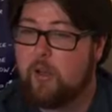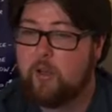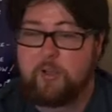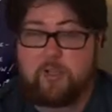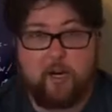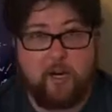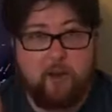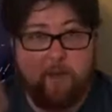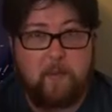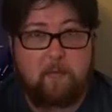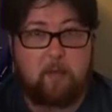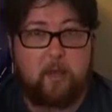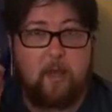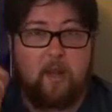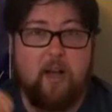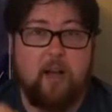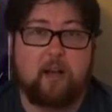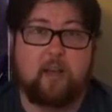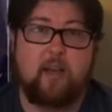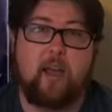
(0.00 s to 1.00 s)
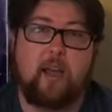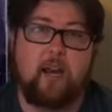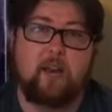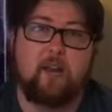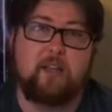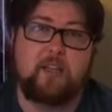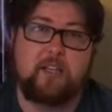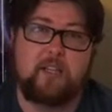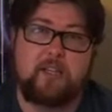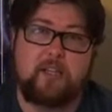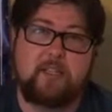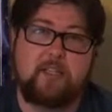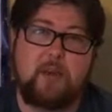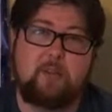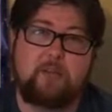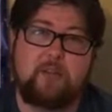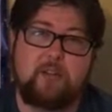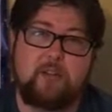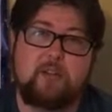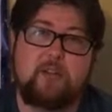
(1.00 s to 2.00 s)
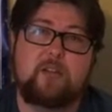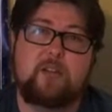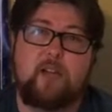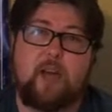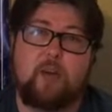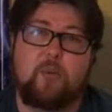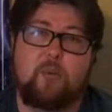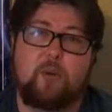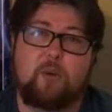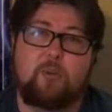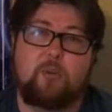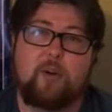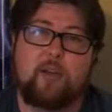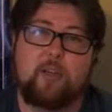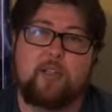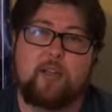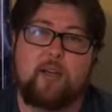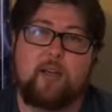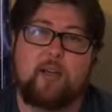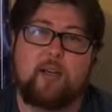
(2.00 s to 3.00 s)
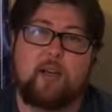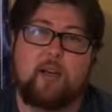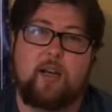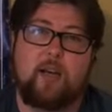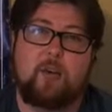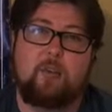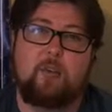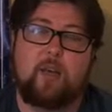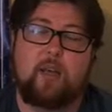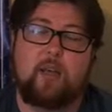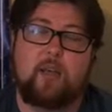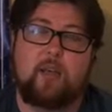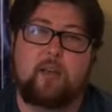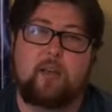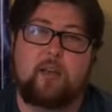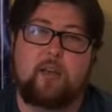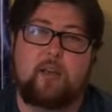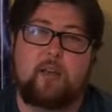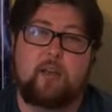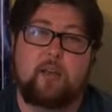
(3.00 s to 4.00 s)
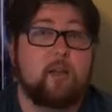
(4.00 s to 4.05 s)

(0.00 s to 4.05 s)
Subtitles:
Check out the blog, adolescentconceptions.wordpress.com, and